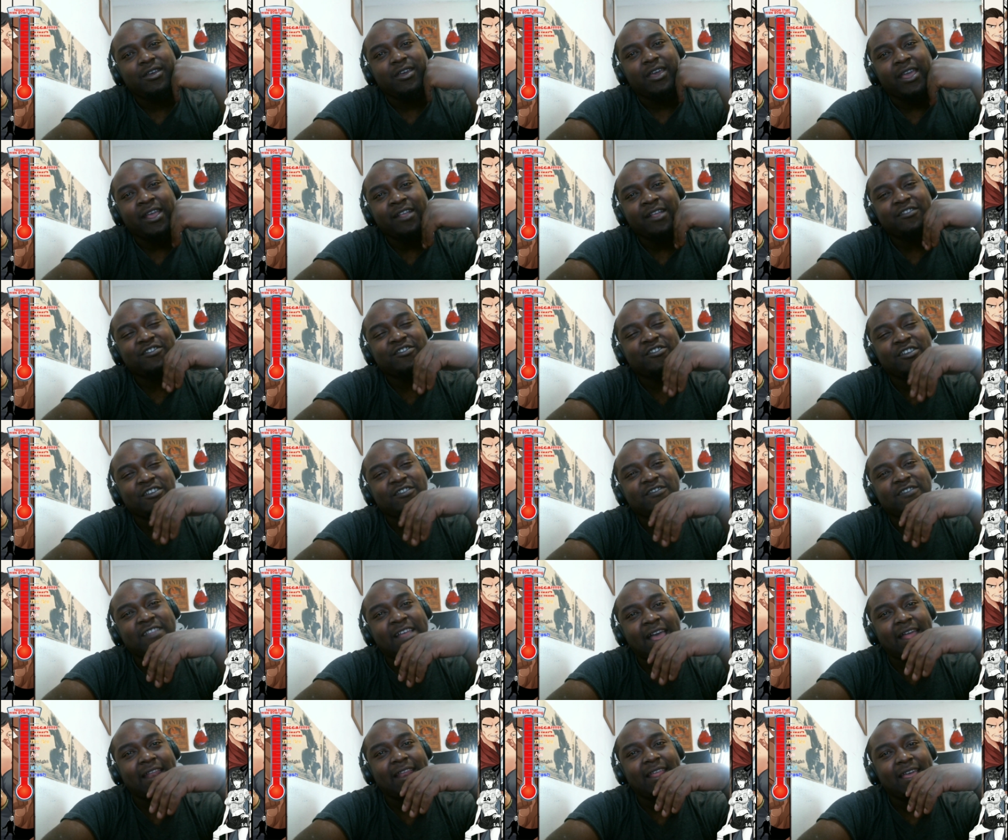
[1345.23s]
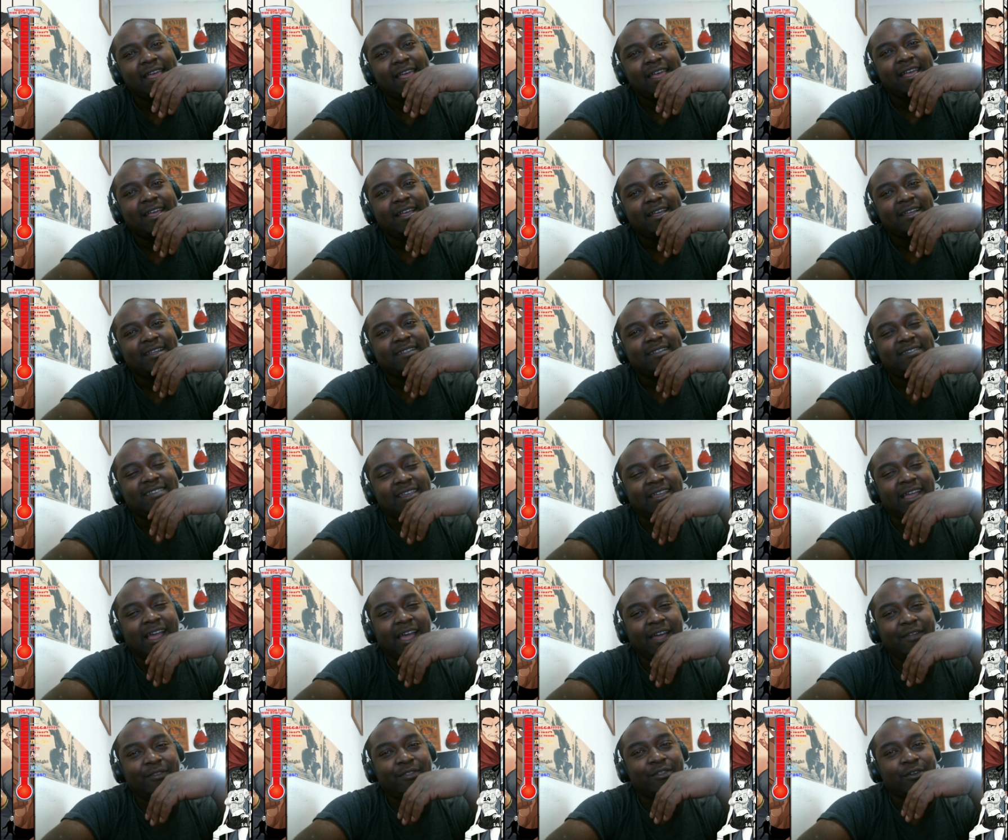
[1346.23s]
It's just that
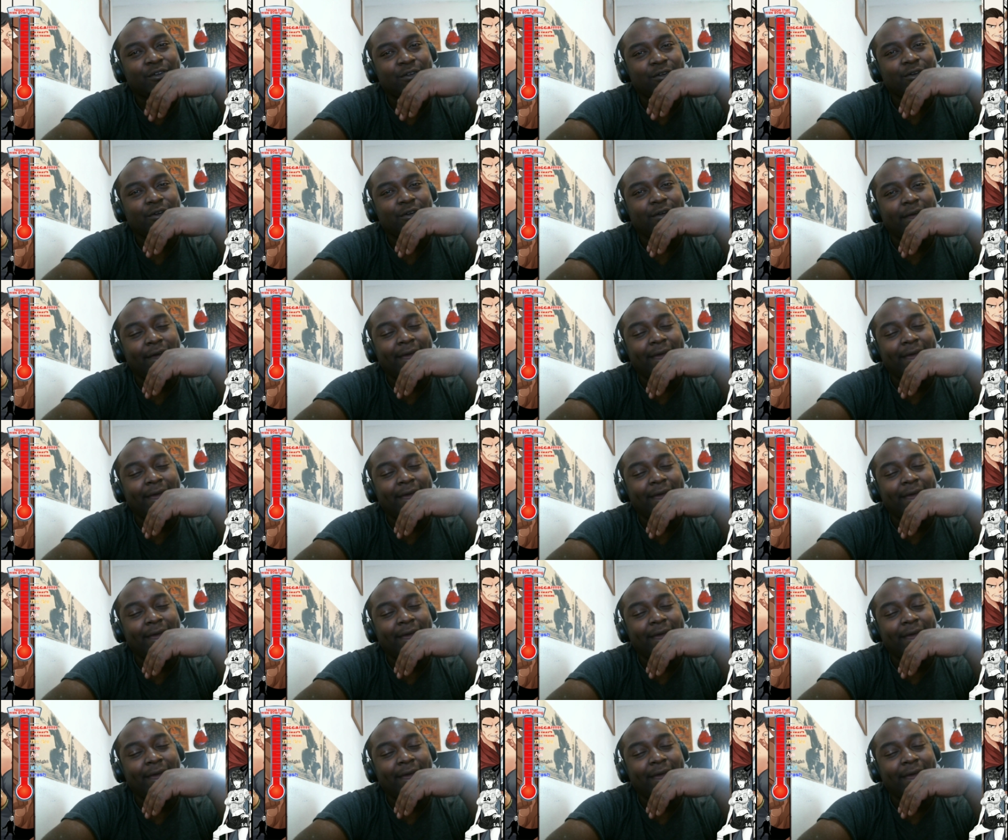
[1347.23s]
together